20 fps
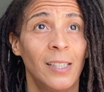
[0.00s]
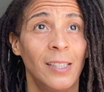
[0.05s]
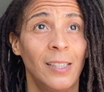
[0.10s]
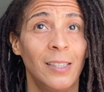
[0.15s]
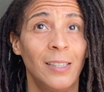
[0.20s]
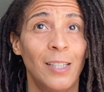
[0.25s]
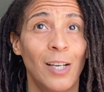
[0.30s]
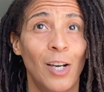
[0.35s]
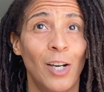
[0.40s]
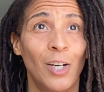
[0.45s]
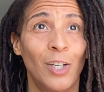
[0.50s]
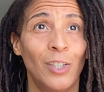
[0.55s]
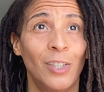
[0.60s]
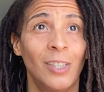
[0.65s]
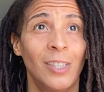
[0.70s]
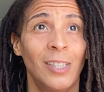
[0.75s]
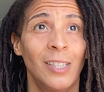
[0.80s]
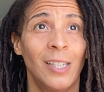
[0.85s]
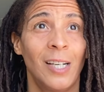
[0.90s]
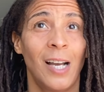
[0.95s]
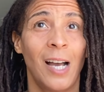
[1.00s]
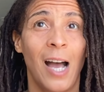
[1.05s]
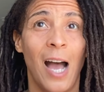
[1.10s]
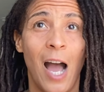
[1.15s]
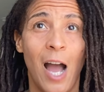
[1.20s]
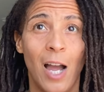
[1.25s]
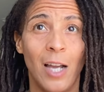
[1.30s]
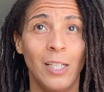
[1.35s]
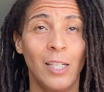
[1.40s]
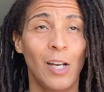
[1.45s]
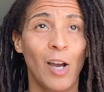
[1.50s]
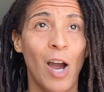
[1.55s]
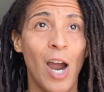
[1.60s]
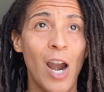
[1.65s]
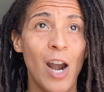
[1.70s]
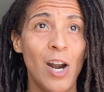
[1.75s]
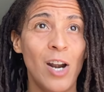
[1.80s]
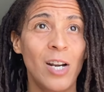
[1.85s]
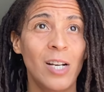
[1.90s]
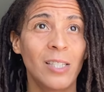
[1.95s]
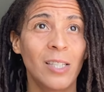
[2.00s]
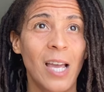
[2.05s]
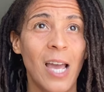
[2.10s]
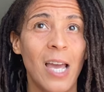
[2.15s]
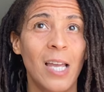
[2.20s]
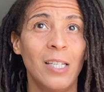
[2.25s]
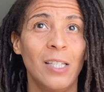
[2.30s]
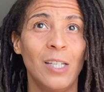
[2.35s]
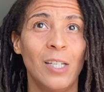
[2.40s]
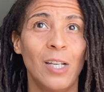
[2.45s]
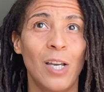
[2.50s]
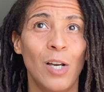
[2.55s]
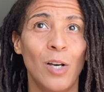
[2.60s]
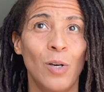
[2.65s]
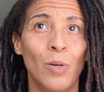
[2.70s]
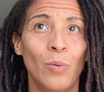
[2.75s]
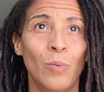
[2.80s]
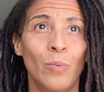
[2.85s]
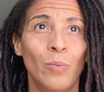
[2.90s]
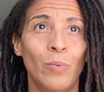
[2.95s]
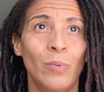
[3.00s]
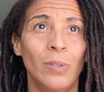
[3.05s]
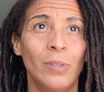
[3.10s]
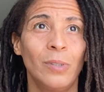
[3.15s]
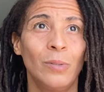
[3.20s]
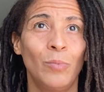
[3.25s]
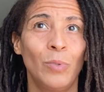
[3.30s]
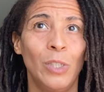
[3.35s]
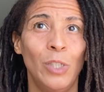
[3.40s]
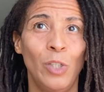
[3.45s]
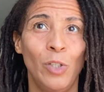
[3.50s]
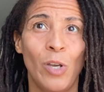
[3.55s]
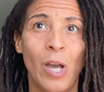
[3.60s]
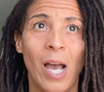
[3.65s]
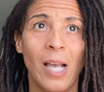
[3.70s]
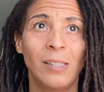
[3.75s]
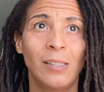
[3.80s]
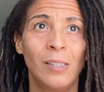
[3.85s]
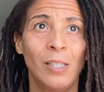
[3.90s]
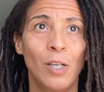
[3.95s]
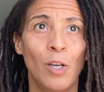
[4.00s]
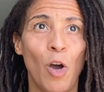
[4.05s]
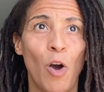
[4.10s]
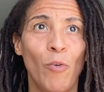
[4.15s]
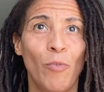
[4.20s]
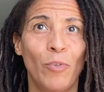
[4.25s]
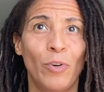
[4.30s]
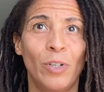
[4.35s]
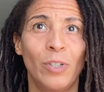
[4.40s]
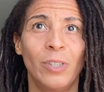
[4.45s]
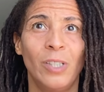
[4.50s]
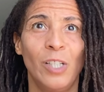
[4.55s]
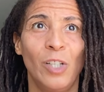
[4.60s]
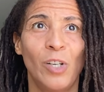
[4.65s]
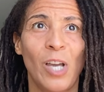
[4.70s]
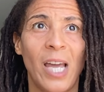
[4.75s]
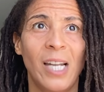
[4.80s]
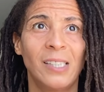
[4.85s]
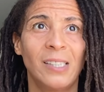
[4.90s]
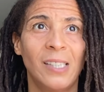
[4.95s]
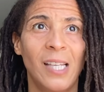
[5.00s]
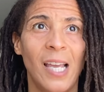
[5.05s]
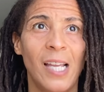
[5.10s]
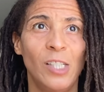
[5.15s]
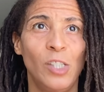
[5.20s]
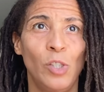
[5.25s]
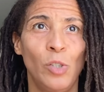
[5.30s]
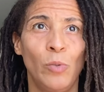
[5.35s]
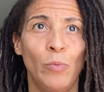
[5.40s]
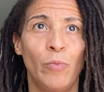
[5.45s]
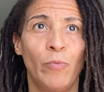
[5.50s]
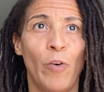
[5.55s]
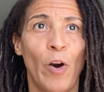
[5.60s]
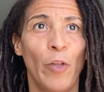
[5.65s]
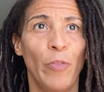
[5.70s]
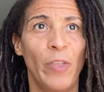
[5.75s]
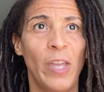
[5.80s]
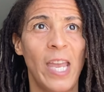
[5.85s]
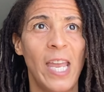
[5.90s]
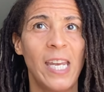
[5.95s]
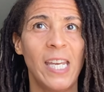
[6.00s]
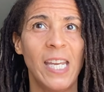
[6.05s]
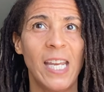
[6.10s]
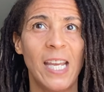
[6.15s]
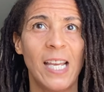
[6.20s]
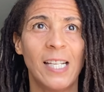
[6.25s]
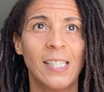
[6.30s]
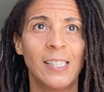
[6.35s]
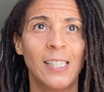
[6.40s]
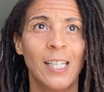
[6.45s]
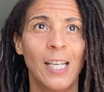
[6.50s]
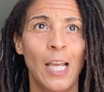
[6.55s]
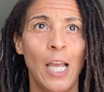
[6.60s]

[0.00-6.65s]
you know, I, you know, I heard that, you know, when you guys took over the United States, you fought the Indians.